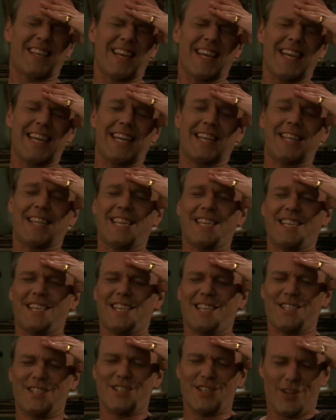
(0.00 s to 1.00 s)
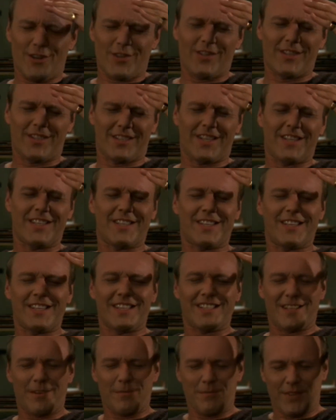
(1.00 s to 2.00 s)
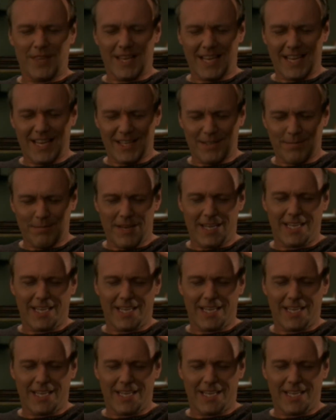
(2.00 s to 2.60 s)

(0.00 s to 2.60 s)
completely blind, and Spike decides to help